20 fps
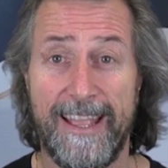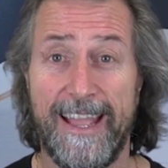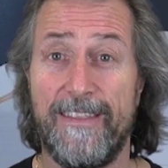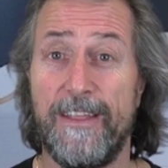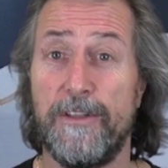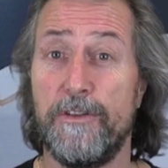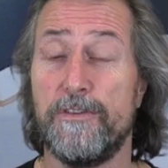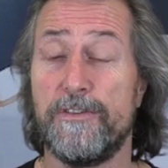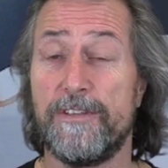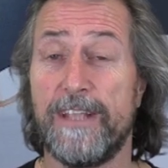
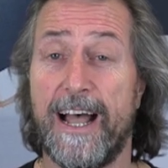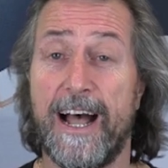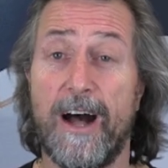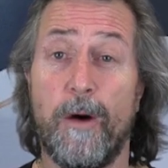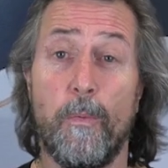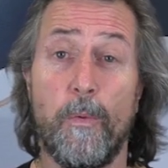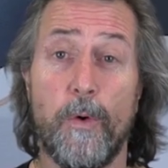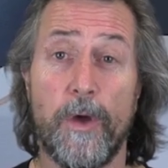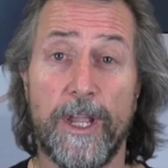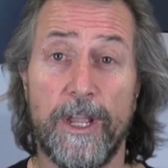and then you
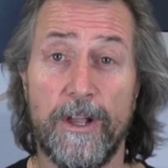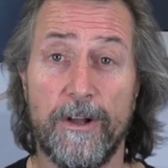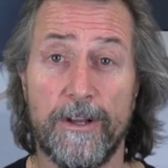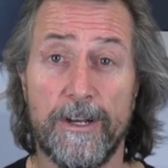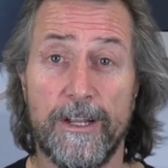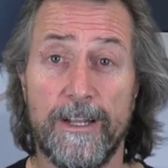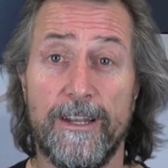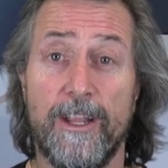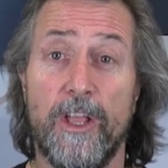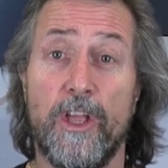start working
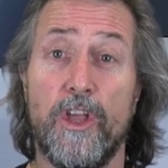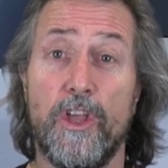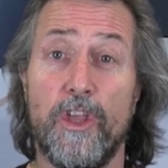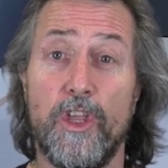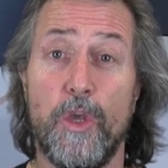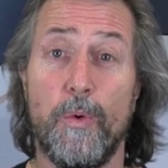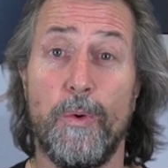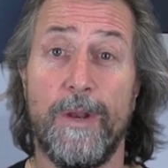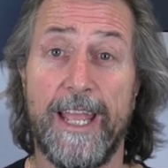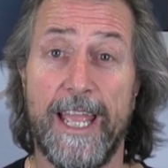on it,
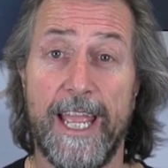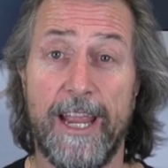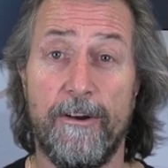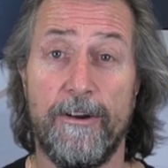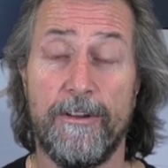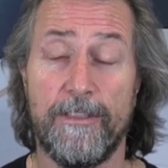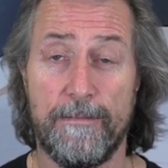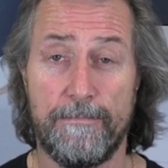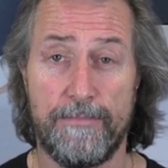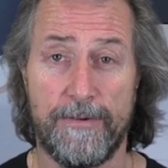you
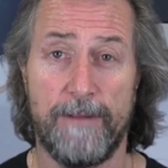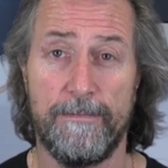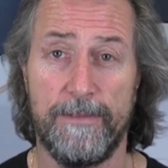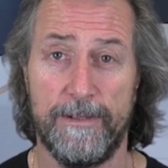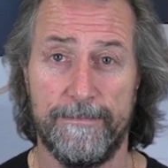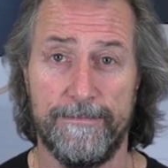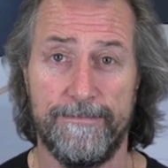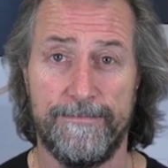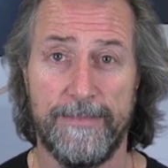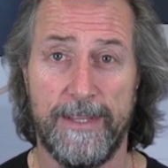inherit the
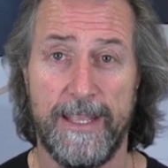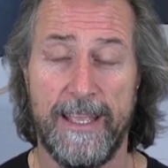problem.